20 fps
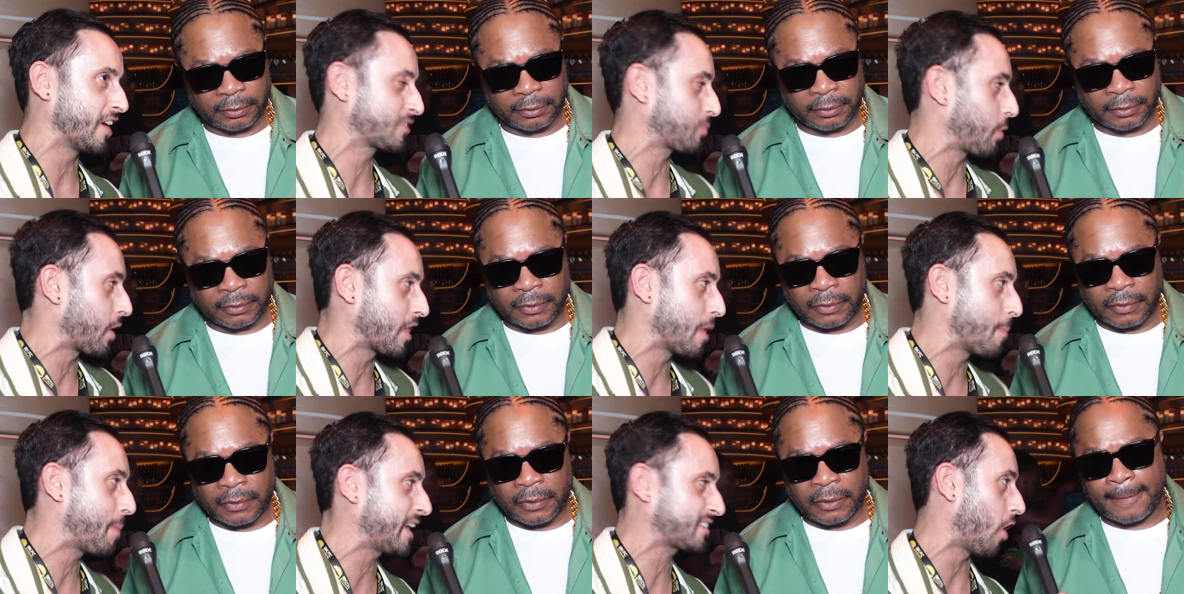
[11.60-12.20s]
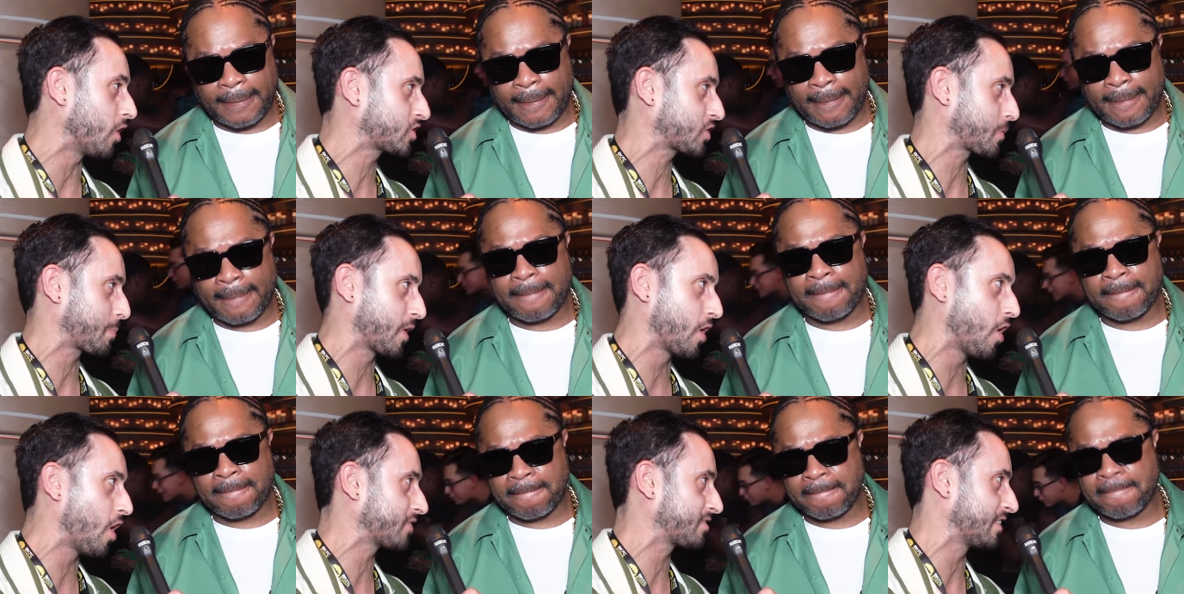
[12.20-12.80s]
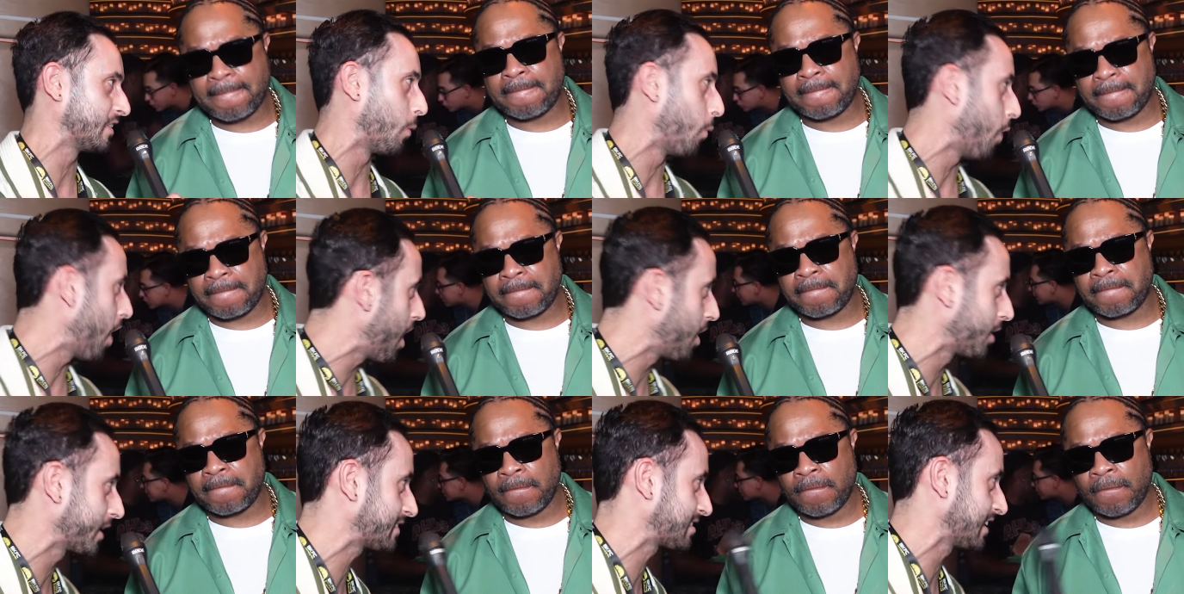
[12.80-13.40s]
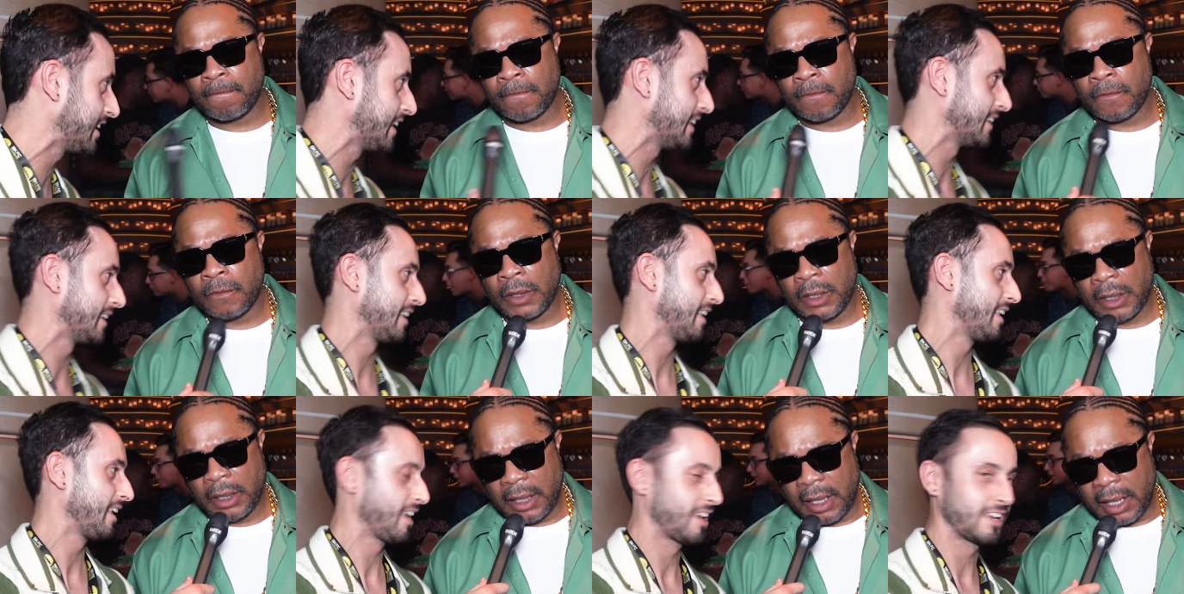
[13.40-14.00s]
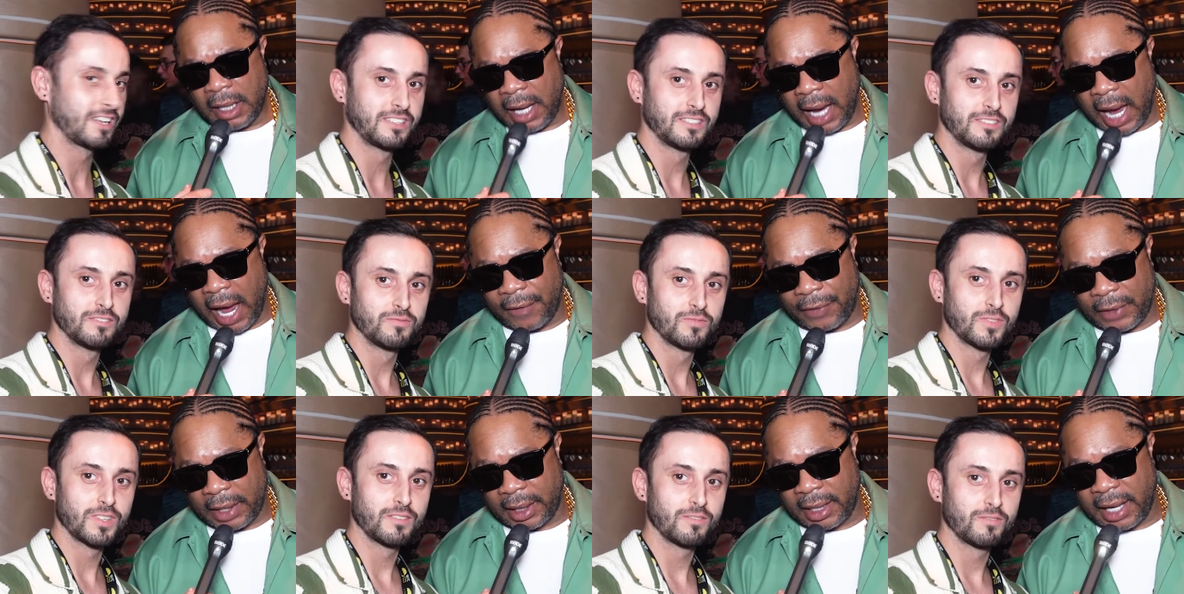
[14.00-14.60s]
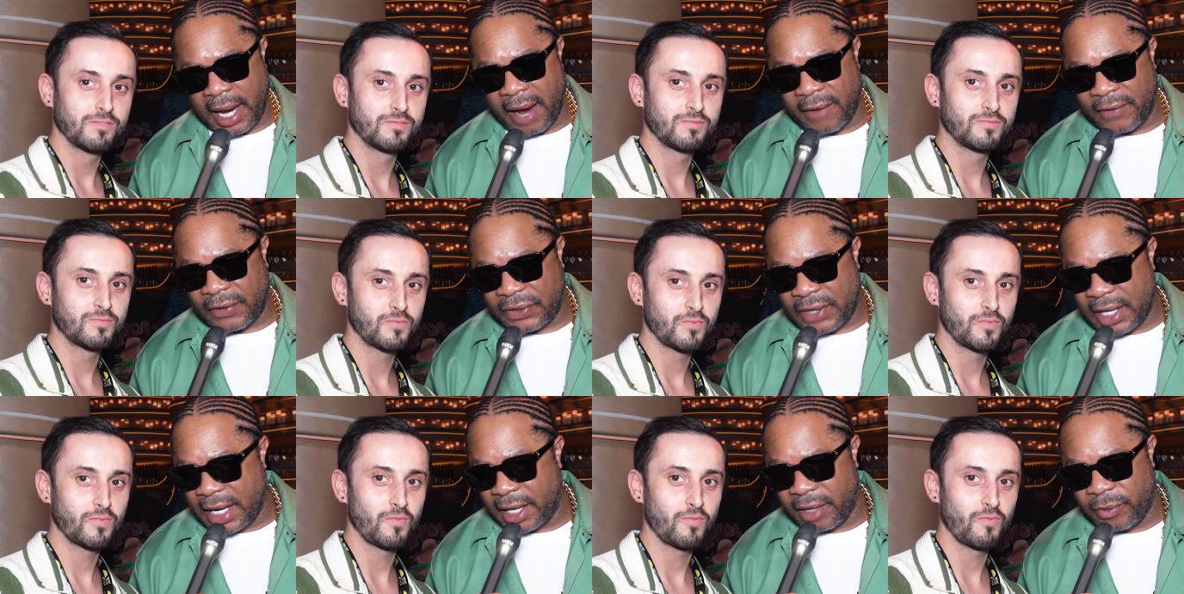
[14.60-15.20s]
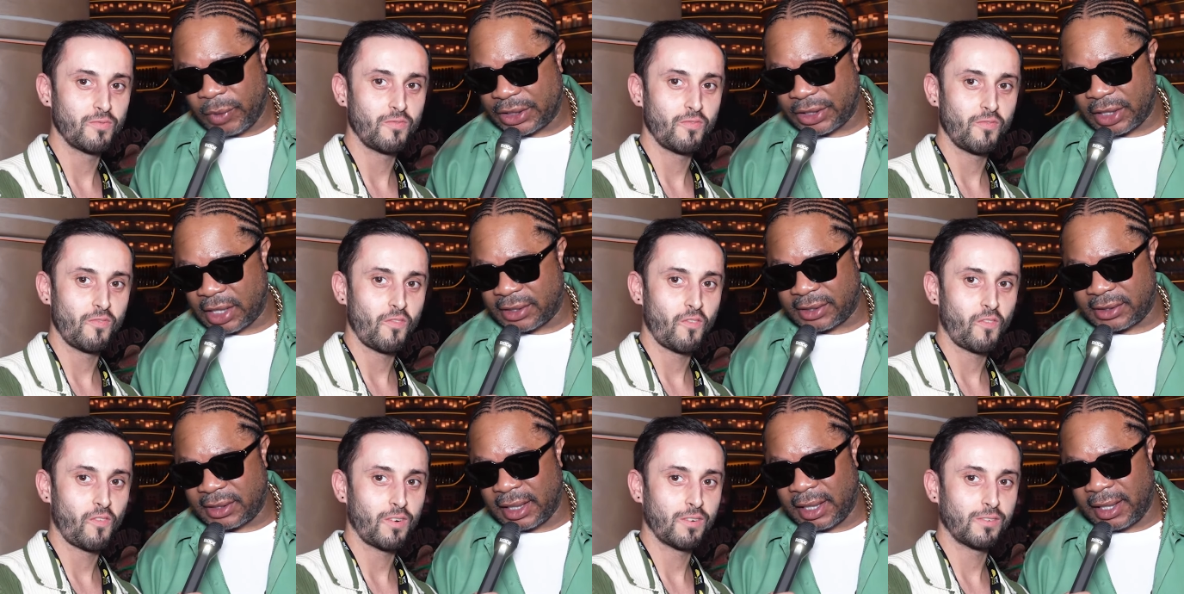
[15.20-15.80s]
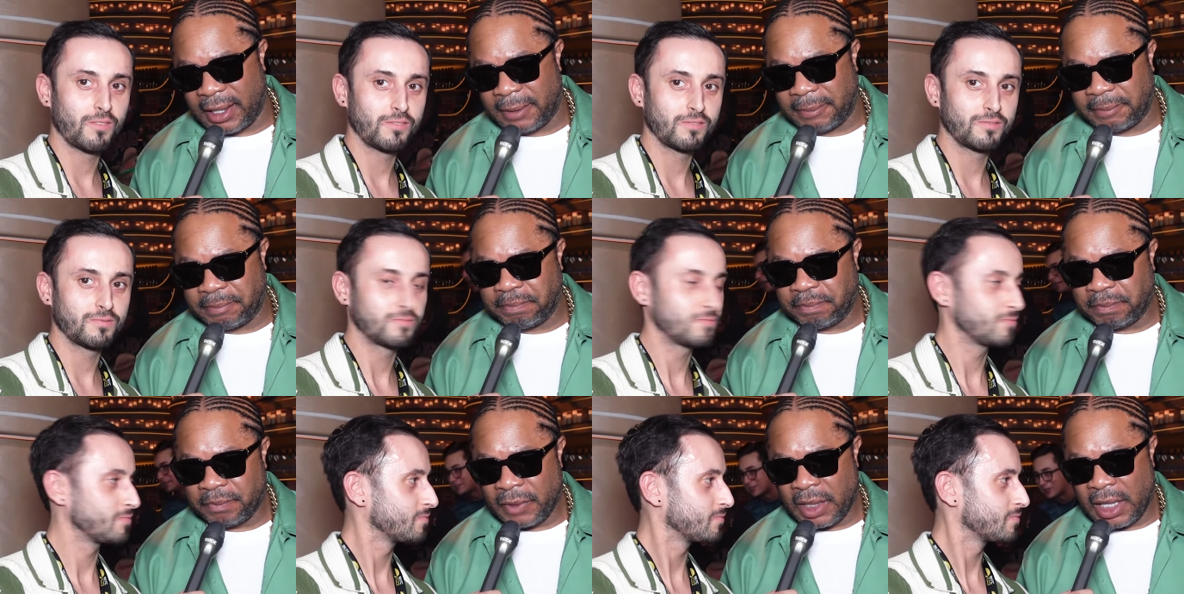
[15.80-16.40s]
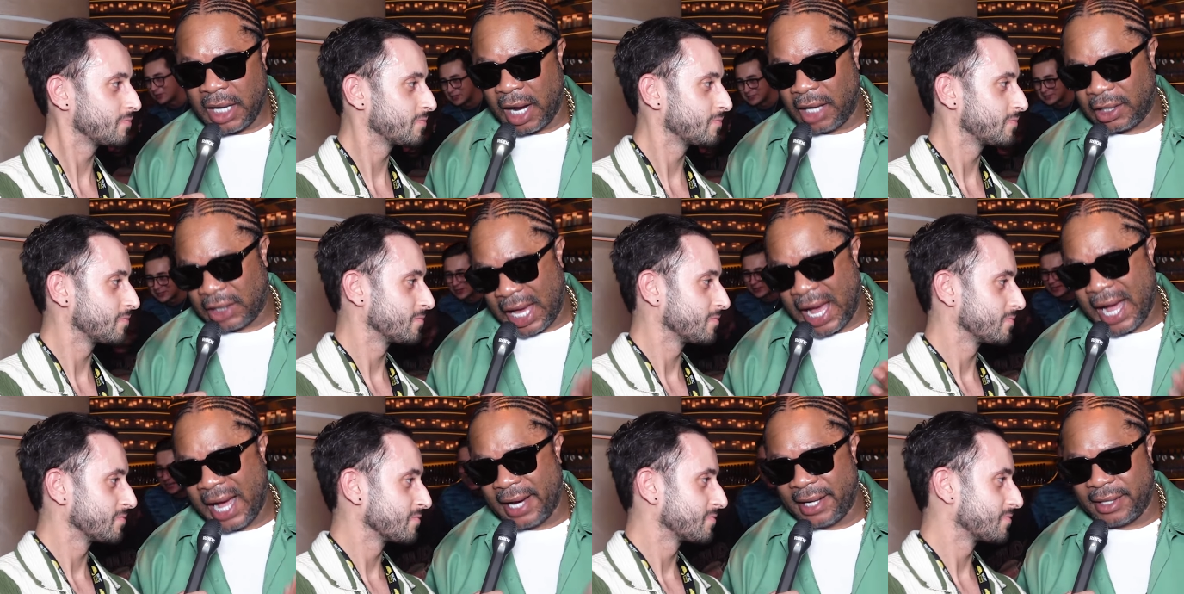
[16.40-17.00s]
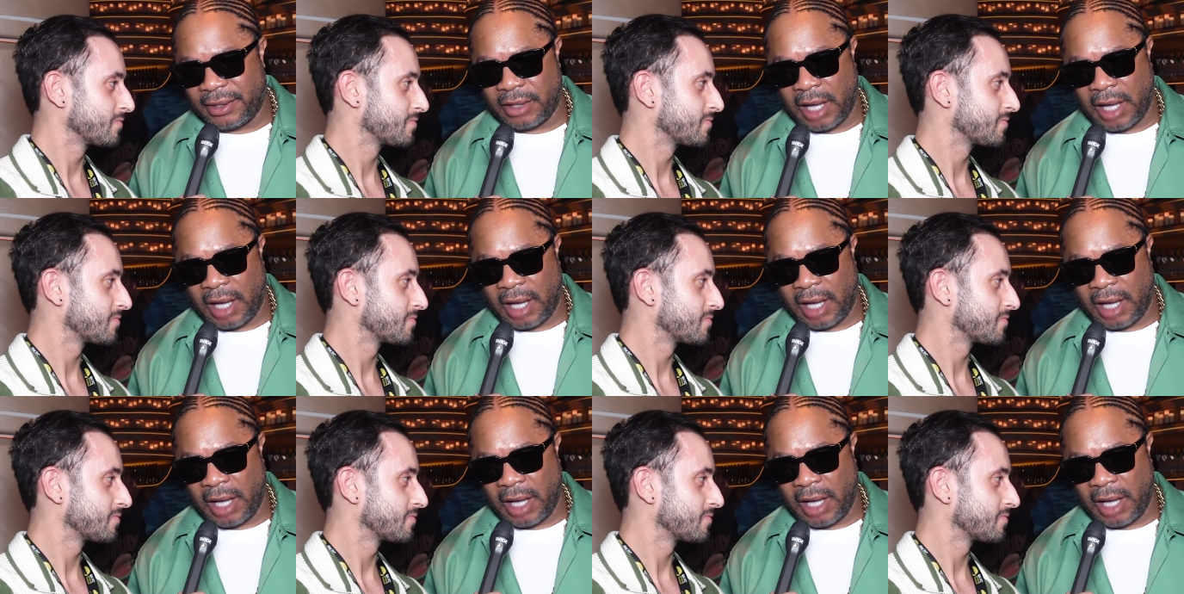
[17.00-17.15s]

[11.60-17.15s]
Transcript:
Speaker 1: He's one of the best entrepreneurs in the world, isn't he? I think everything was just um, aligned.